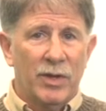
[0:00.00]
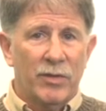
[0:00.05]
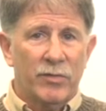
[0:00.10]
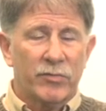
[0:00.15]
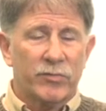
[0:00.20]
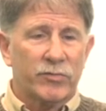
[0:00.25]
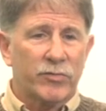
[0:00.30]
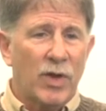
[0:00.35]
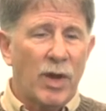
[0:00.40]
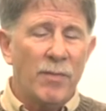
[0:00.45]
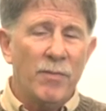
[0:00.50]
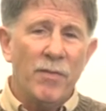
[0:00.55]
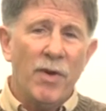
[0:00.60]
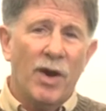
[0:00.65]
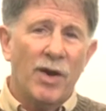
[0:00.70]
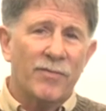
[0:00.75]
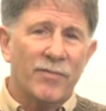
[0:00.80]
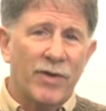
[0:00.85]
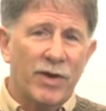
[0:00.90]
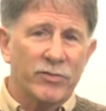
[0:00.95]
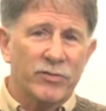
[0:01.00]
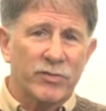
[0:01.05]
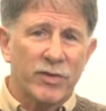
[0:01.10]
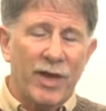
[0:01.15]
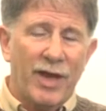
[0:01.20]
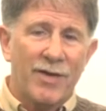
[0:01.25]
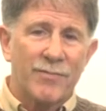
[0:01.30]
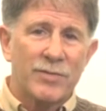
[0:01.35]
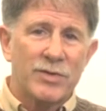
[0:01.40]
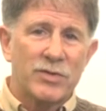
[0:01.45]
some of us
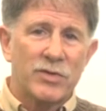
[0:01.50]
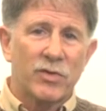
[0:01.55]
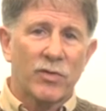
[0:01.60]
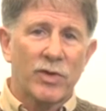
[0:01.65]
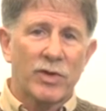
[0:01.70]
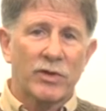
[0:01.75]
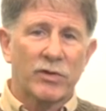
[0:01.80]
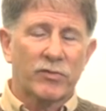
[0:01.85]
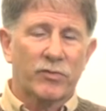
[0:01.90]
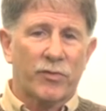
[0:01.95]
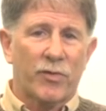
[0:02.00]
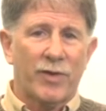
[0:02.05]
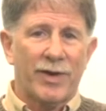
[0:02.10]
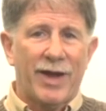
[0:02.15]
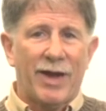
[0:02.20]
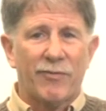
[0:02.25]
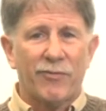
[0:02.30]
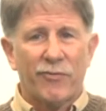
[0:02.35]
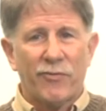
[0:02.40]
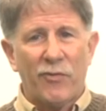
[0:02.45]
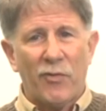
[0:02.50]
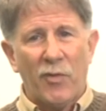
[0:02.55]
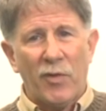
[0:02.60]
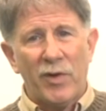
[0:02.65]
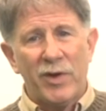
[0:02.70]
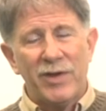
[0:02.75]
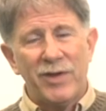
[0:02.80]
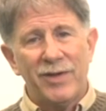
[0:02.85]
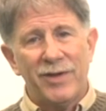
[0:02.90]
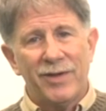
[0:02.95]
have been doing this for now
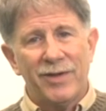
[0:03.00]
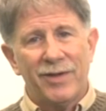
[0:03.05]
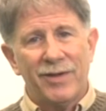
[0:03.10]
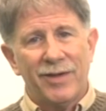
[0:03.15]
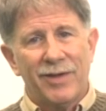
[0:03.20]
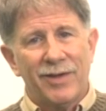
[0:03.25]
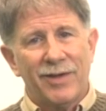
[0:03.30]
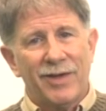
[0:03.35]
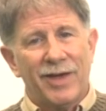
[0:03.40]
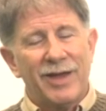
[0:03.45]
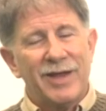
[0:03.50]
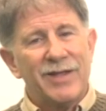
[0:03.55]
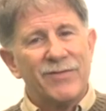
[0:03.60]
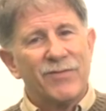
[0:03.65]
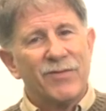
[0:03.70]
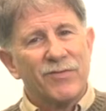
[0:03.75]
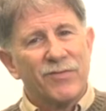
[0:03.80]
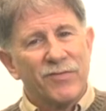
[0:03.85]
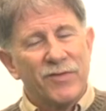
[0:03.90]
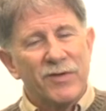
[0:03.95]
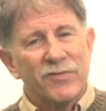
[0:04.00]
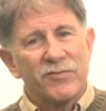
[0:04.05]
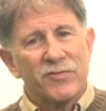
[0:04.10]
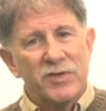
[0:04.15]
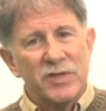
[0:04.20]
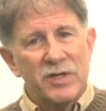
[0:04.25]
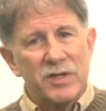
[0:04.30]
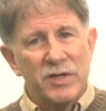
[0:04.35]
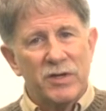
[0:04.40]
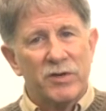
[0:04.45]
40 and even
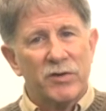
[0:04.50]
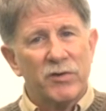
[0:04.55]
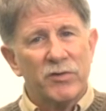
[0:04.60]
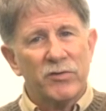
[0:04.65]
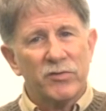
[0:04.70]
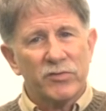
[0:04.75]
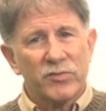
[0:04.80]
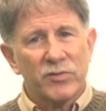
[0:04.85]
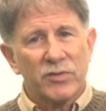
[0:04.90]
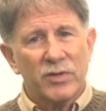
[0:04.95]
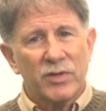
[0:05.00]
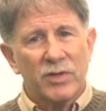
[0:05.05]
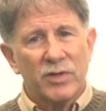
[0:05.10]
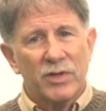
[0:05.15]
50 years?